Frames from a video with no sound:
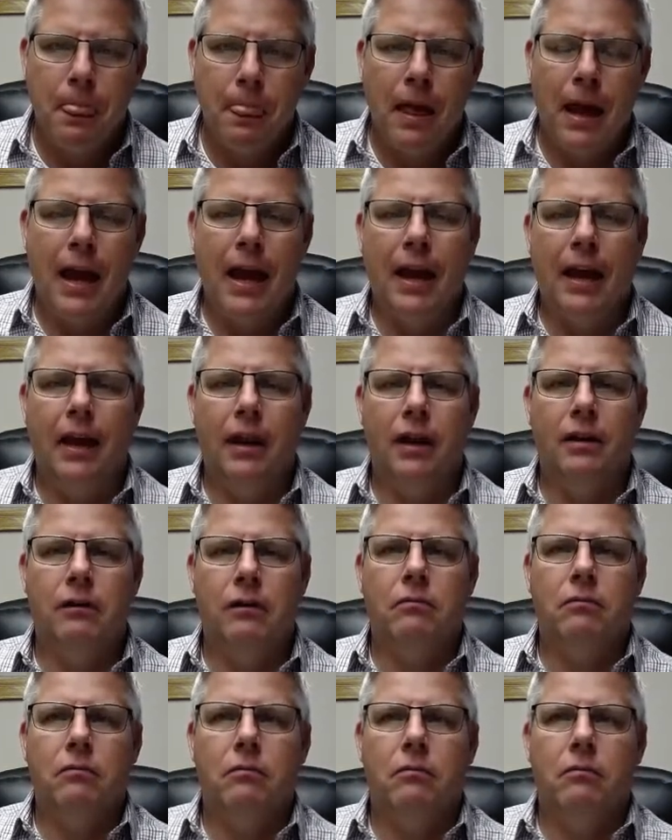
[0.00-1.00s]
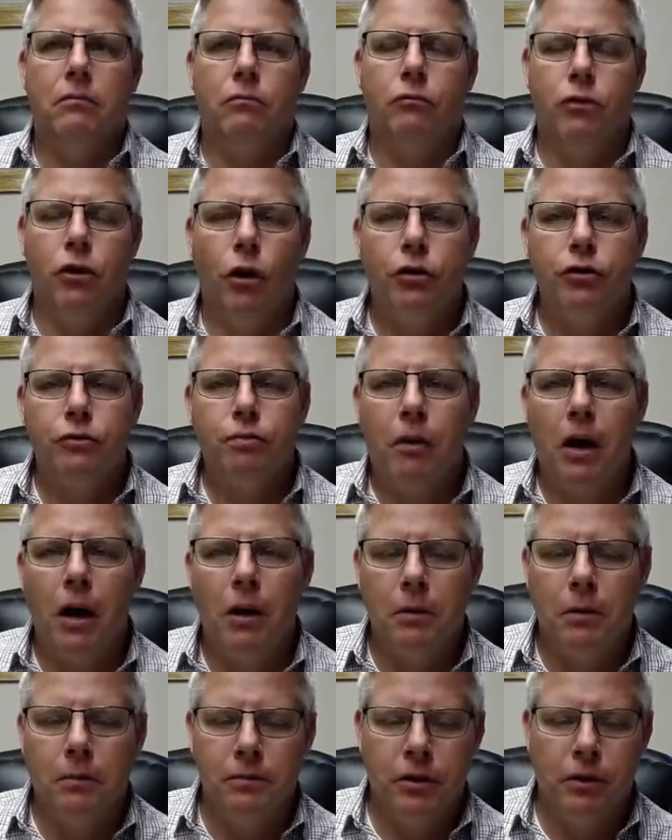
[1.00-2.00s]
and those
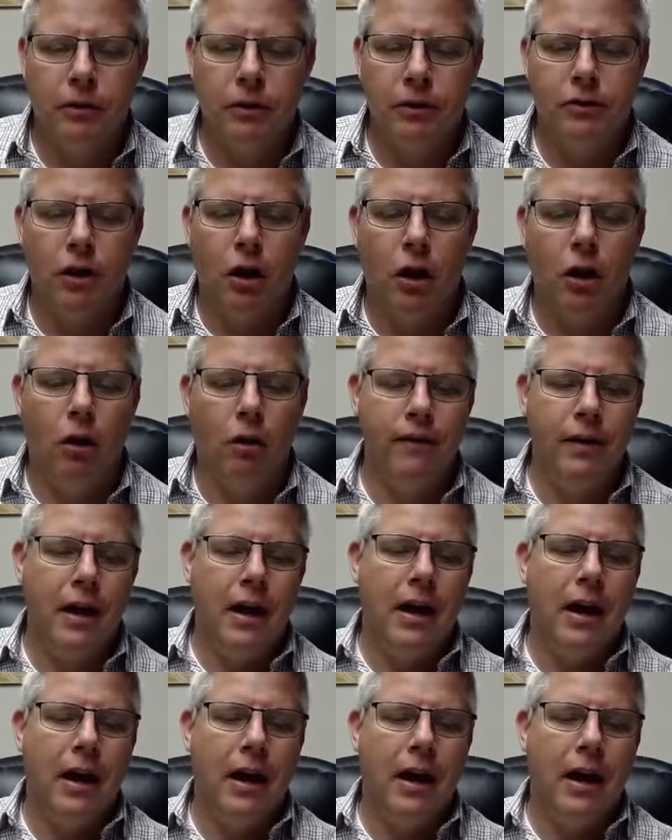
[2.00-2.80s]
problems are resolved.